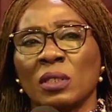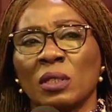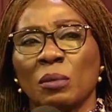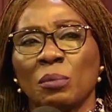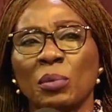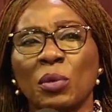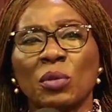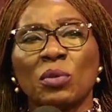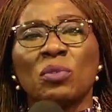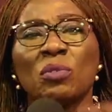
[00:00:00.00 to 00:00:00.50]

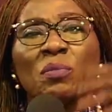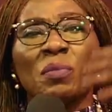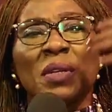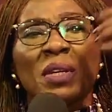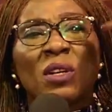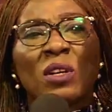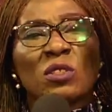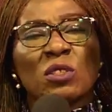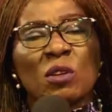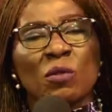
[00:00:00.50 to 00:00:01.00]
broken
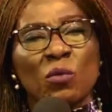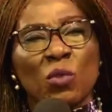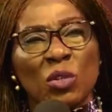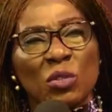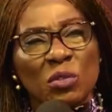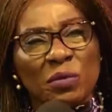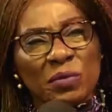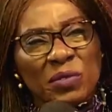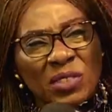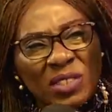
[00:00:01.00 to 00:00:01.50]
because of
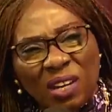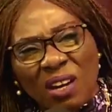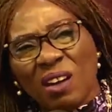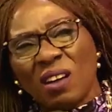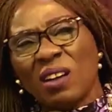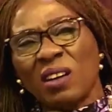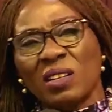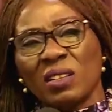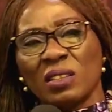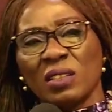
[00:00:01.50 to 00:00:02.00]
what you've
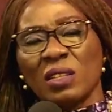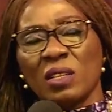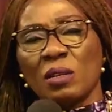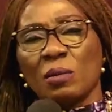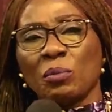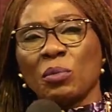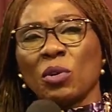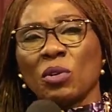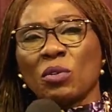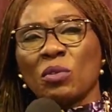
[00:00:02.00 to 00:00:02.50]
done,
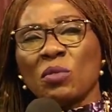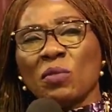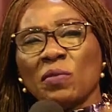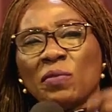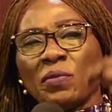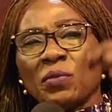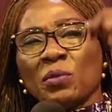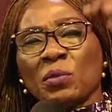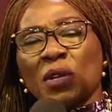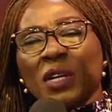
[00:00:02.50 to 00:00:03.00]
broken
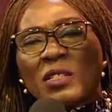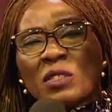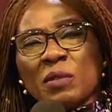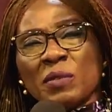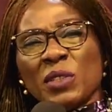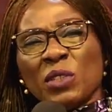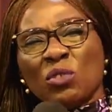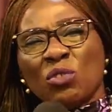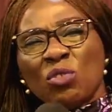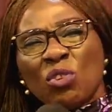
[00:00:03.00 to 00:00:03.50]
because
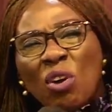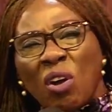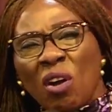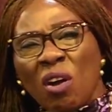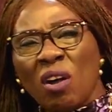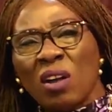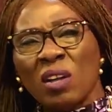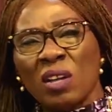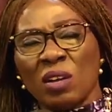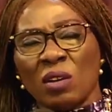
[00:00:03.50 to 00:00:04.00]
of a
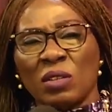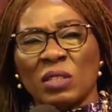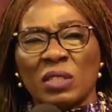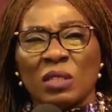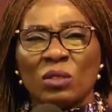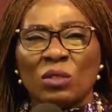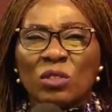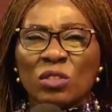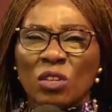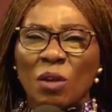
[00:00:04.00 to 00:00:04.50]
wrong
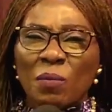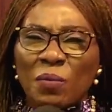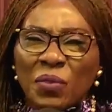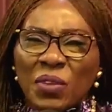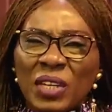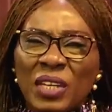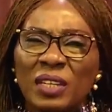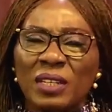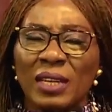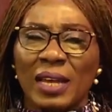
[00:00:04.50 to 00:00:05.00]
or
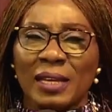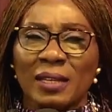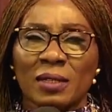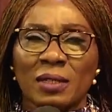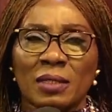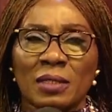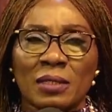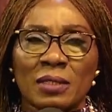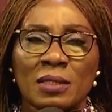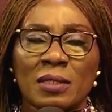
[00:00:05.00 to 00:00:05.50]
something,
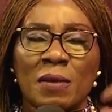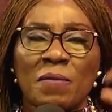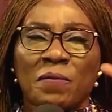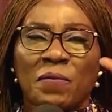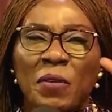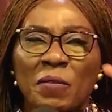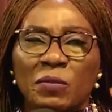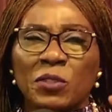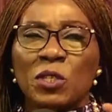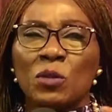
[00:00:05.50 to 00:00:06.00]
like in Psalm
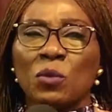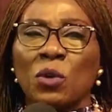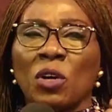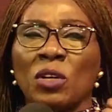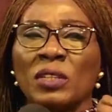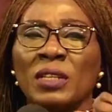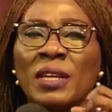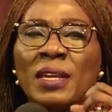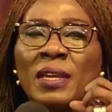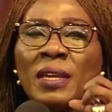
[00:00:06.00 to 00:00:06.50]

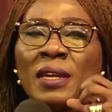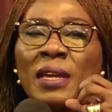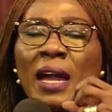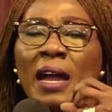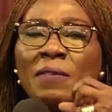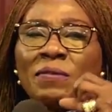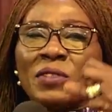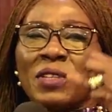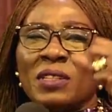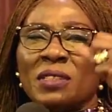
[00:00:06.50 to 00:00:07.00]
51,
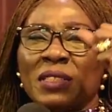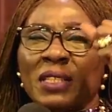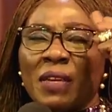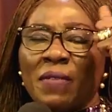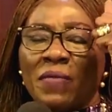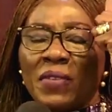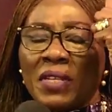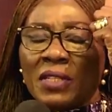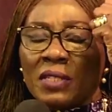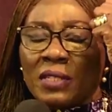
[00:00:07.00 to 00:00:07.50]
after
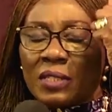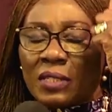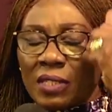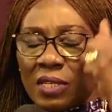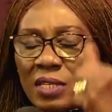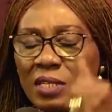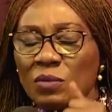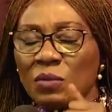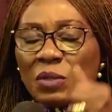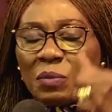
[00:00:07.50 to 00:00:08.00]
David
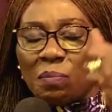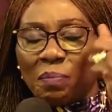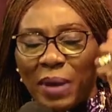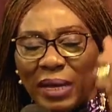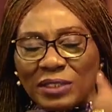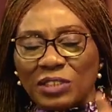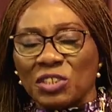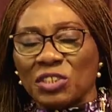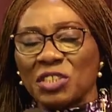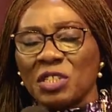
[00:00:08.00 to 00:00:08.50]
sinned with
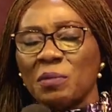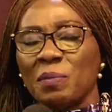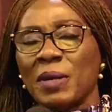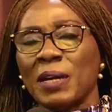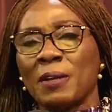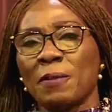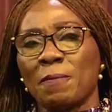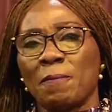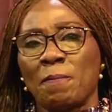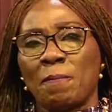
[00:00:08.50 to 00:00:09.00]

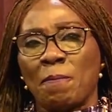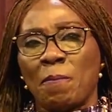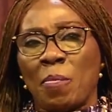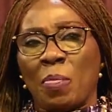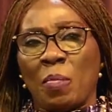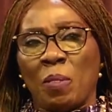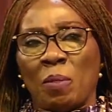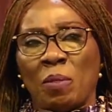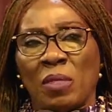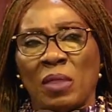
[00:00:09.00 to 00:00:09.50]
Bathsheba,
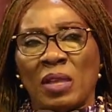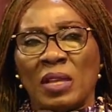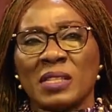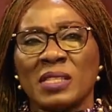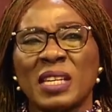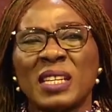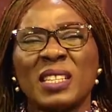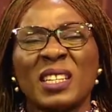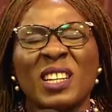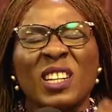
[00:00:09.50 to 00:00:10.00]
he
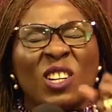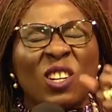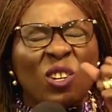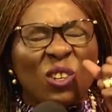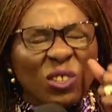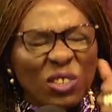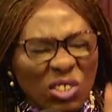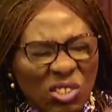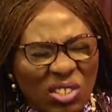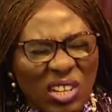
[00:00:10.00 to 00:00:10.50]
said, A
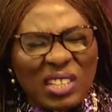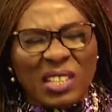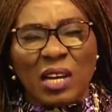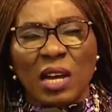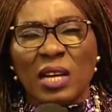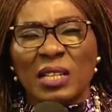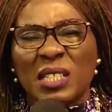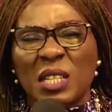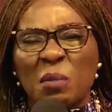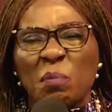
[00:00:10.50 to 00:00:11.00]
contrite
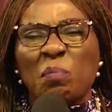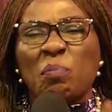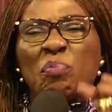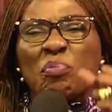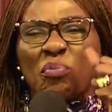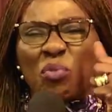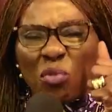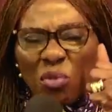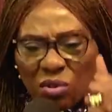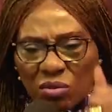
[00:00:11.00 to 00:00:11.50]
heart, a
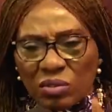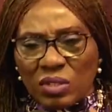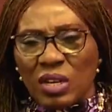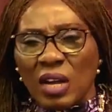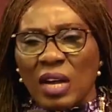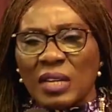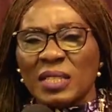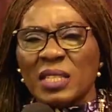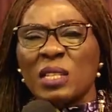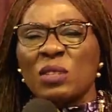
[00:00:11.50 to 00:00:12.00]
broken
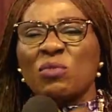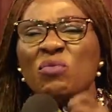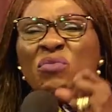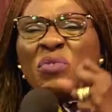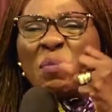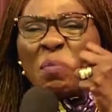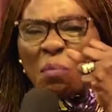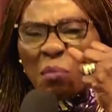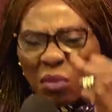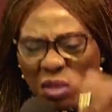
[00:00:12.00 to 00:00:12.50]
heart, a
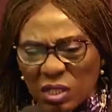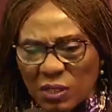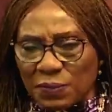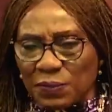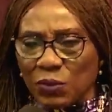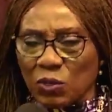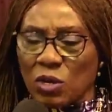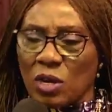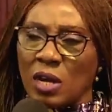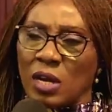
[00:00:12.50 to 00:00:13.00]

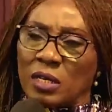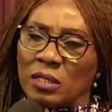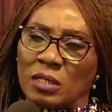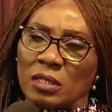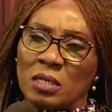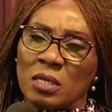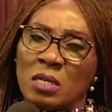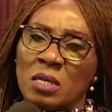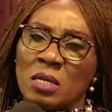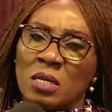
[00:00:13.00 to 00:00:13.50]
remorseful heart
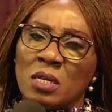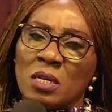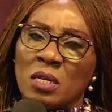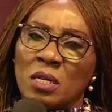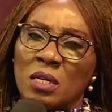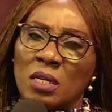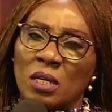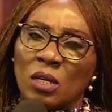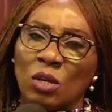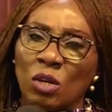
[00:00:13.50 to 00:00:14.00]

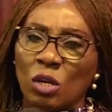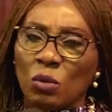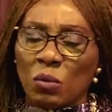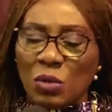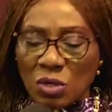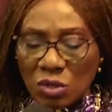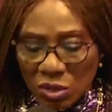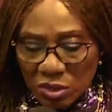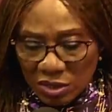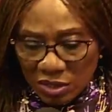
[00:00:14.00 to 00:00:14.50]
God
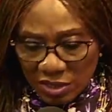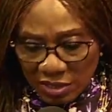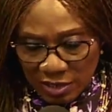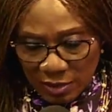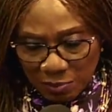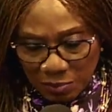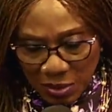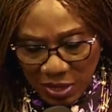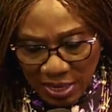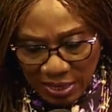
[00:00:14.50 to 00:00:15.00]
will not
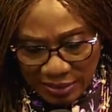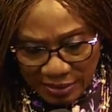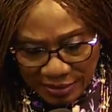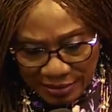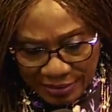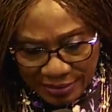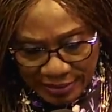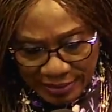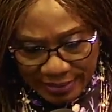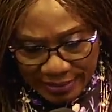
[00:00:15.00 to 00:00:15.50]

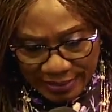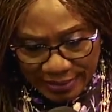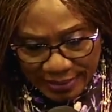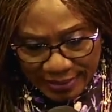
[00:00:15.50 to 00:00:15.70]
despise.